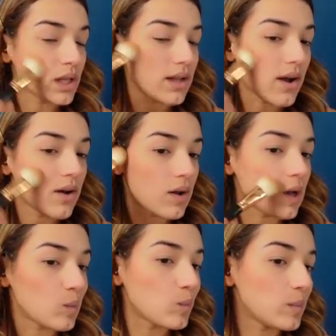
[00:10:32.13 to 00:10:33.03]
Now,
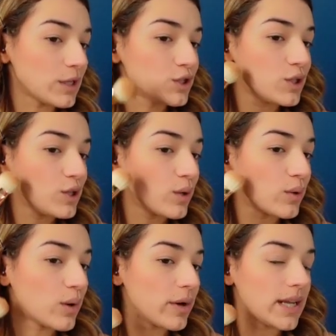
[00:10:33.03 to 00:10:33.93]
make sure you
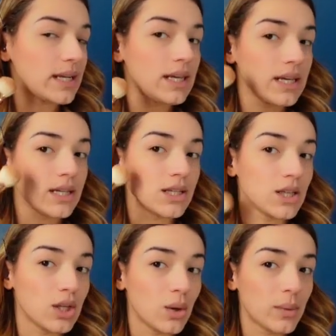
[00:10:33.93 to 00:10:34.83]
don't go any
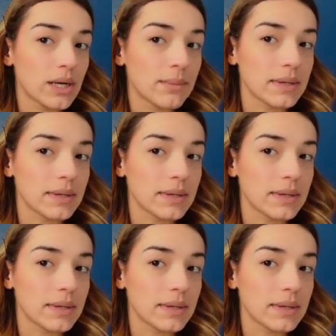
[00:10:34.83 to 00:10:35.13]
lower,